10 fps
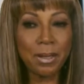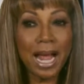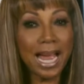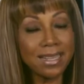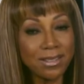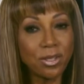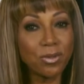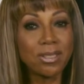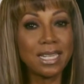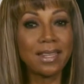But I
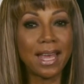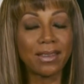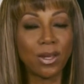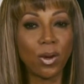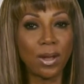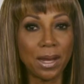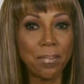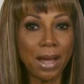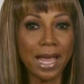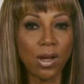do see that, though,
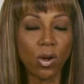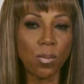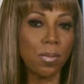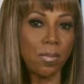in my home.